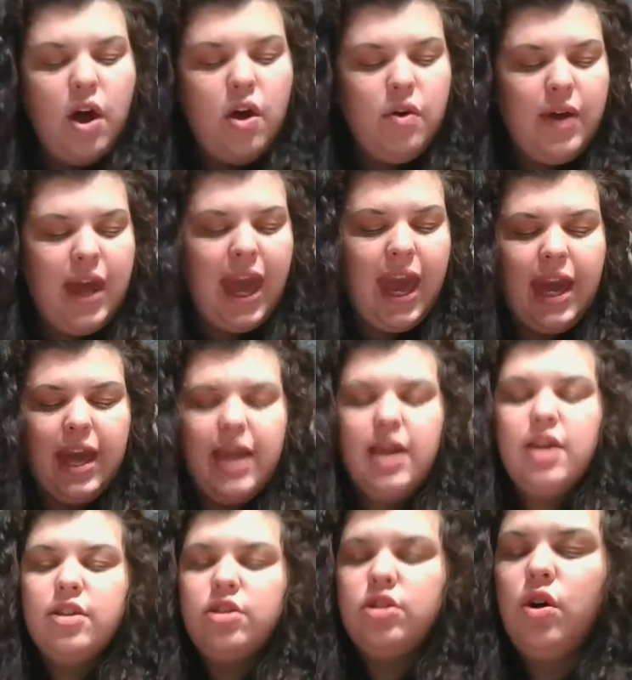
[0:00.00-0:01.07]
Okay,
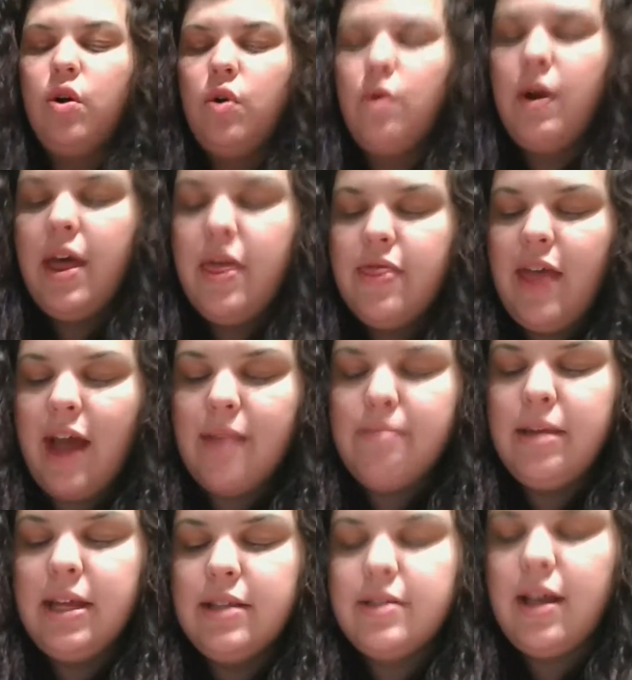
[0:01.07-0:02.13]
so that
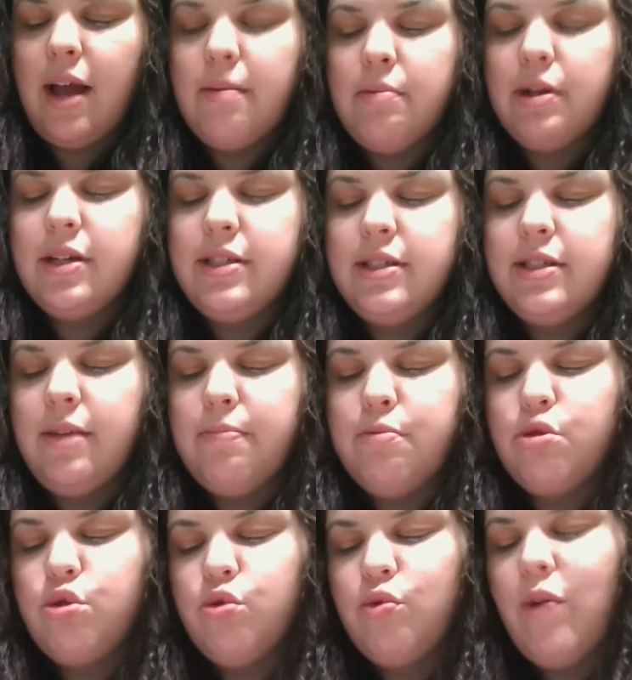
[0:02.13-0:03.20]
means I'm going to
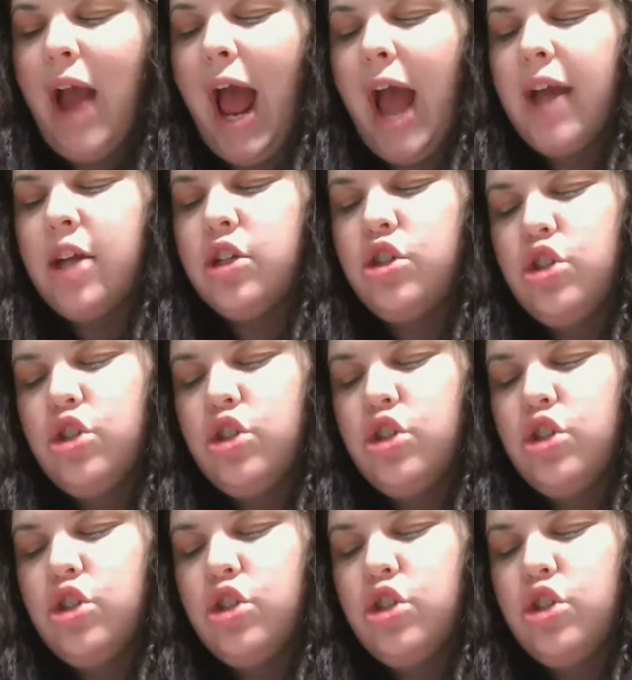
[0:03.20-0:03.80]
subtract